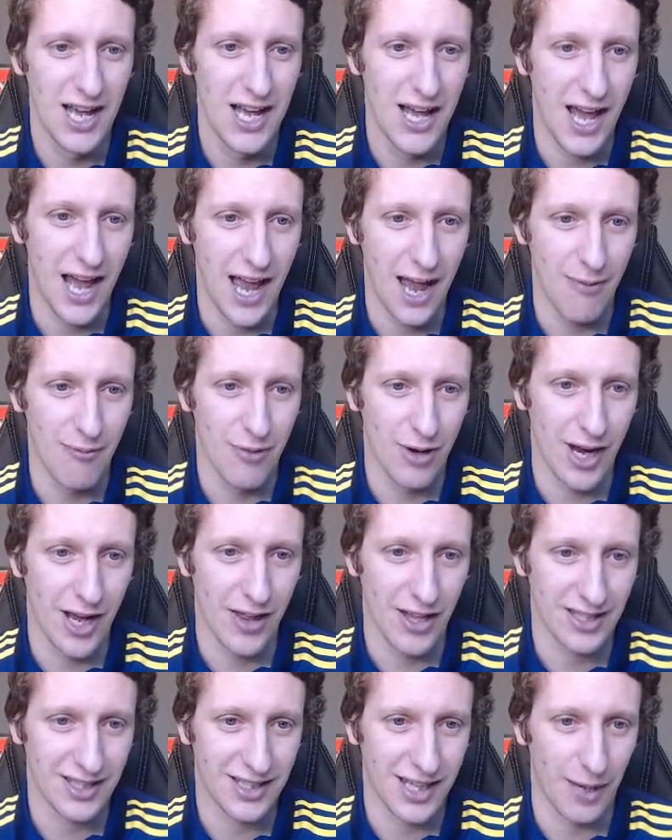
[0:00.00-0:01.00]
Emre, the
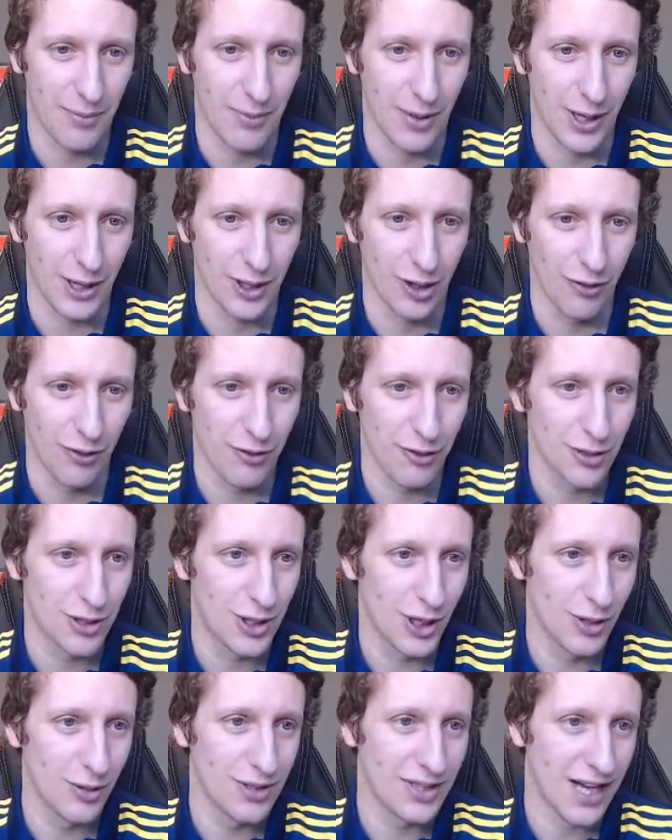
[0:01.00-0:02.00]
skipper, gone through
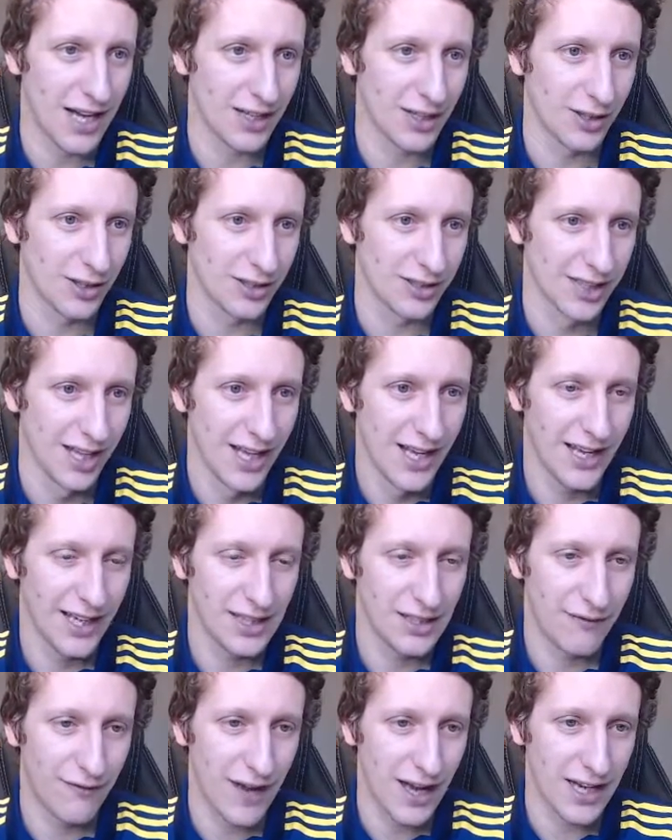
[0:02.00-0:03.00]
2 tackles. He's
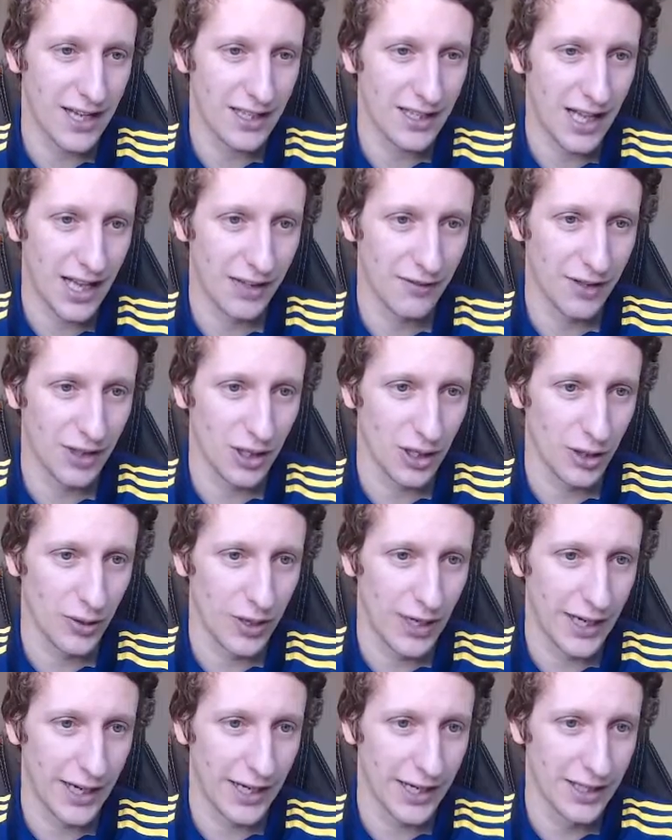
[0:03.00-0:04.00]
fed in
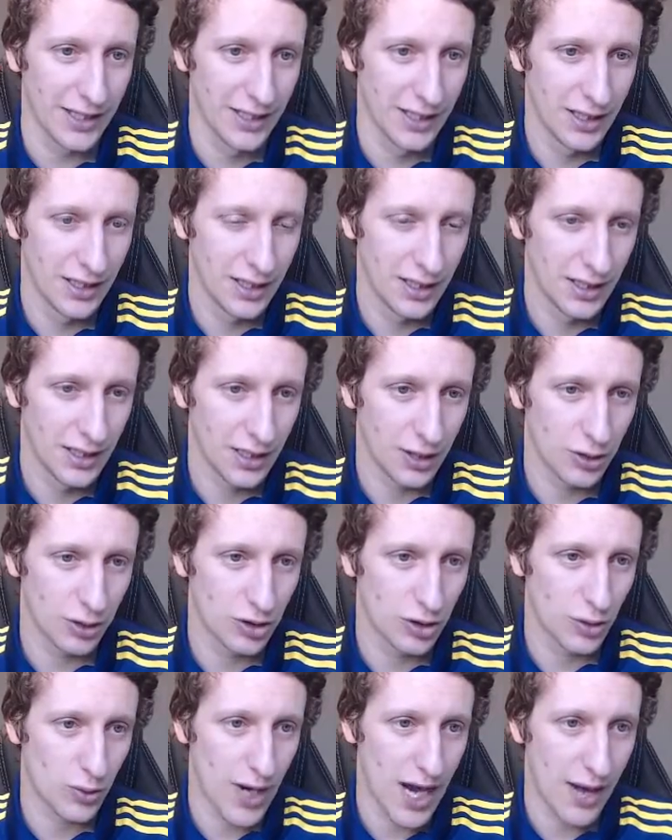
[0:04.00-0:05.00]
Calvert-Lewin. He could
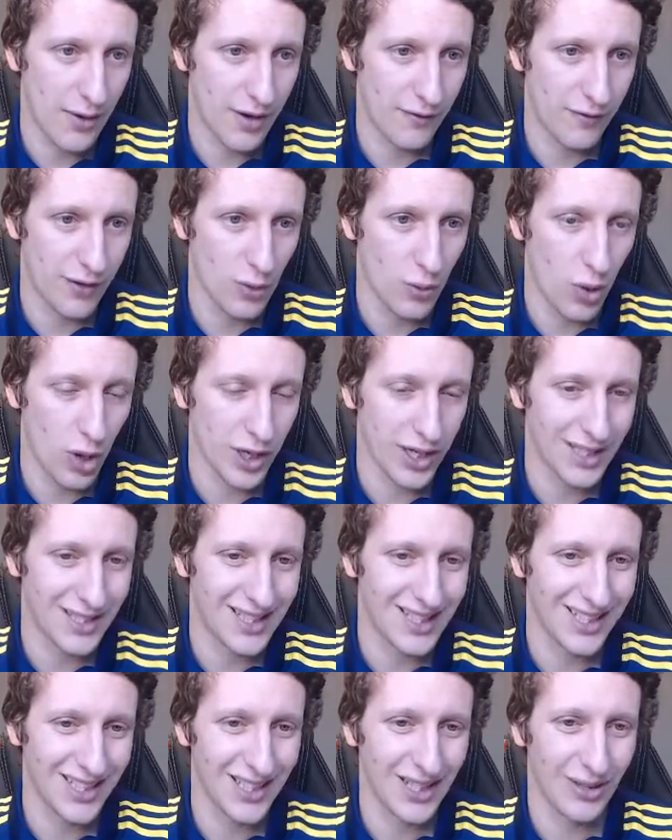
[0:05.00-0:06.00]
square it if he wanted
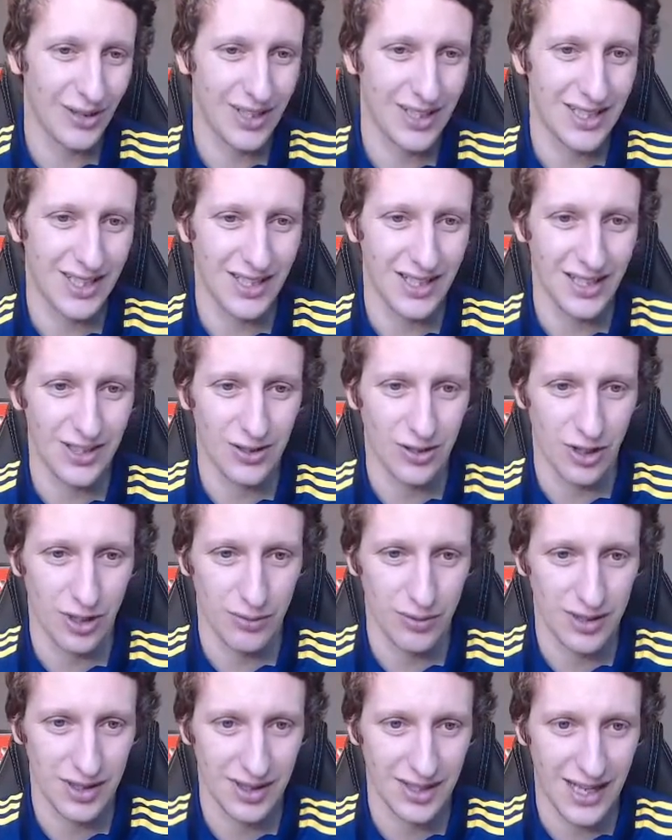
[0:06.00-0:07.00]
to. He didn't. He's gone
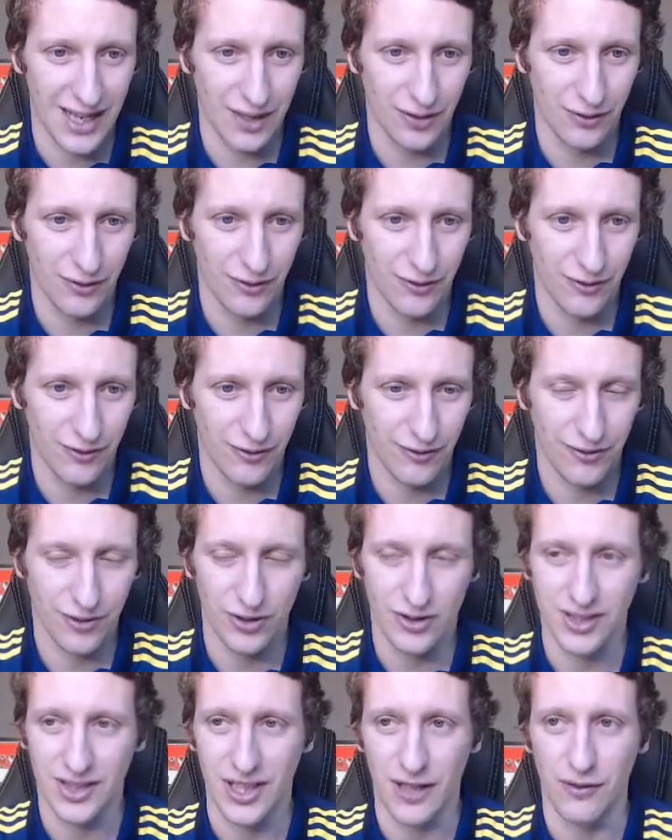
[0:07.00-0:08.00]
himself. Good
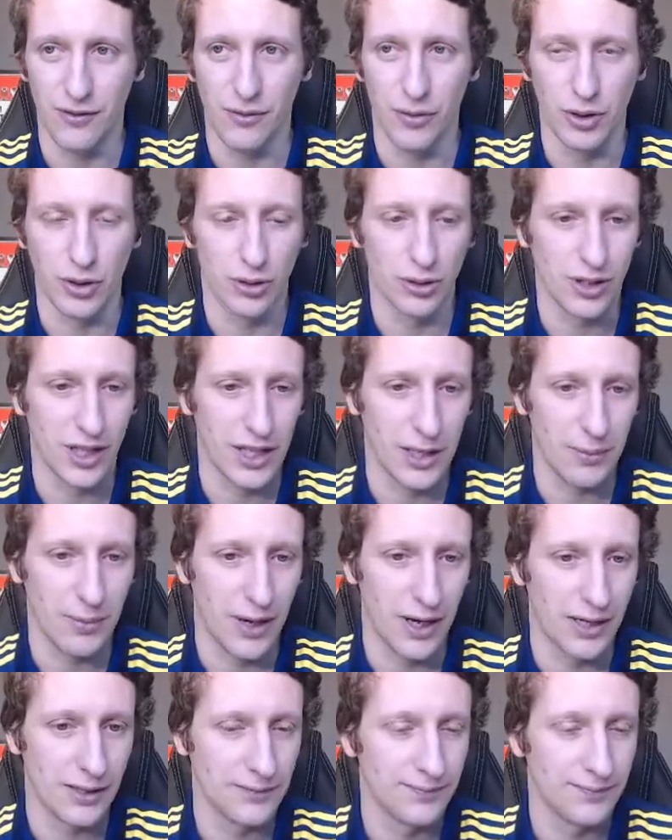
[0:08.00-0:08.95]
save from the goalkeeper.